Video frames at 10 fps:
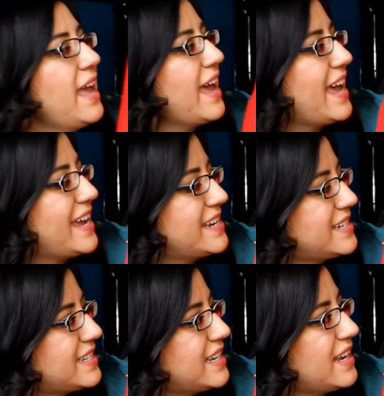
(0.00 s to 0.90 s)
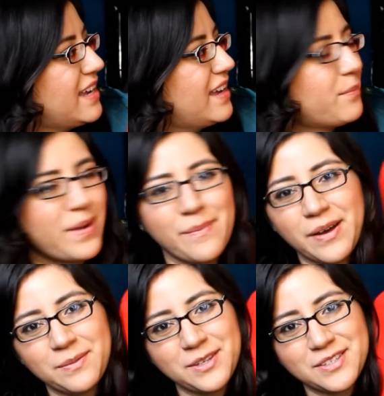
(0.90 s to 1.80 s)
and my
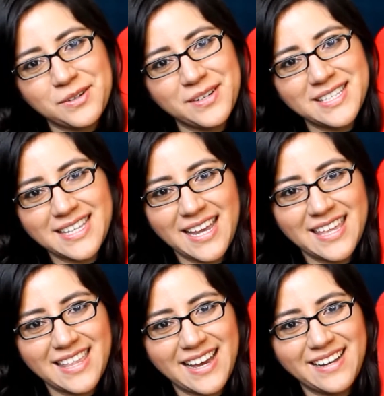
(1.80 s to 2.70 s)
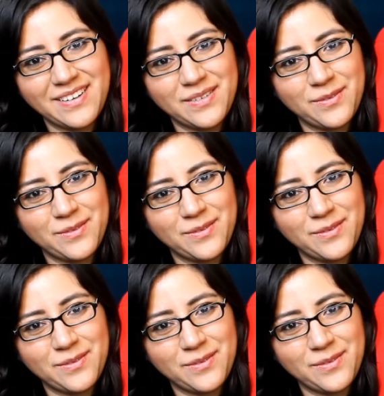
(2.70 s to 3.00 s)
mom used to always say that